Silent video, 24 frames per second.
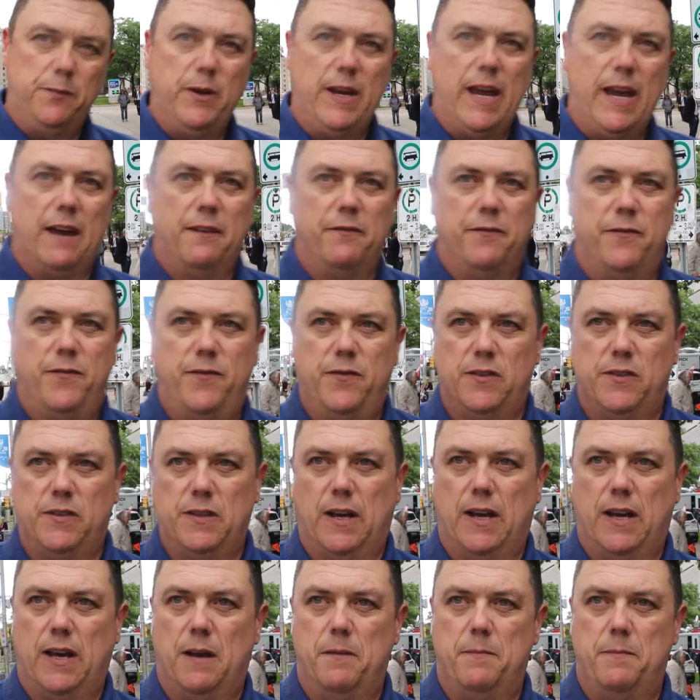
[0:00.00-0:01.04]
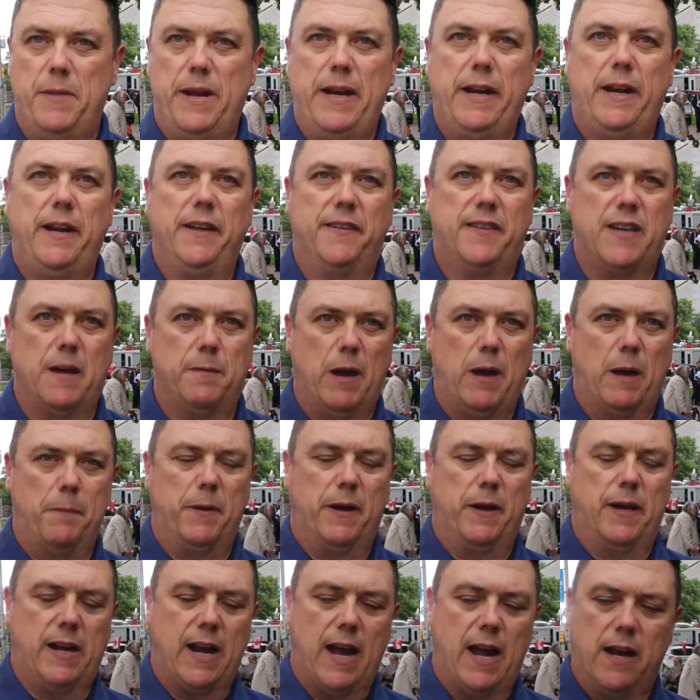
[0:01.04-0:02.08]
we have meetings coming up
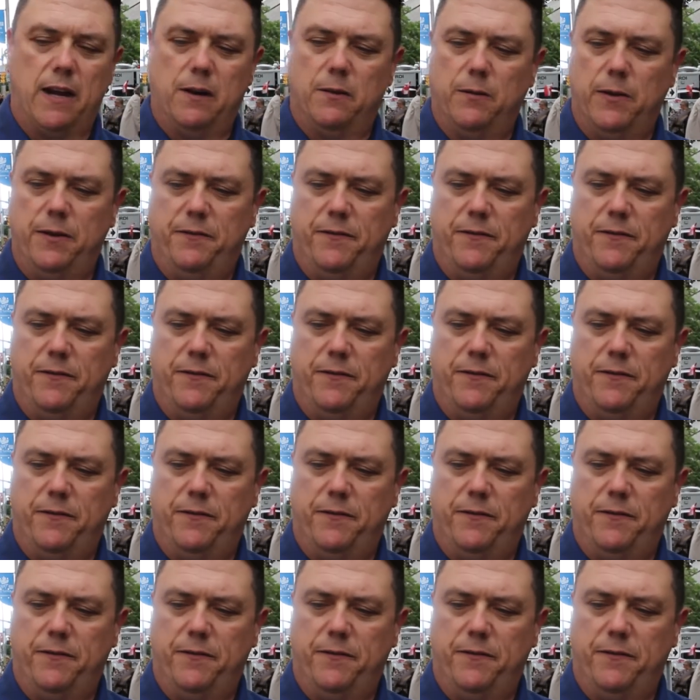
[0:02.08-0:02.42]
to Kanata.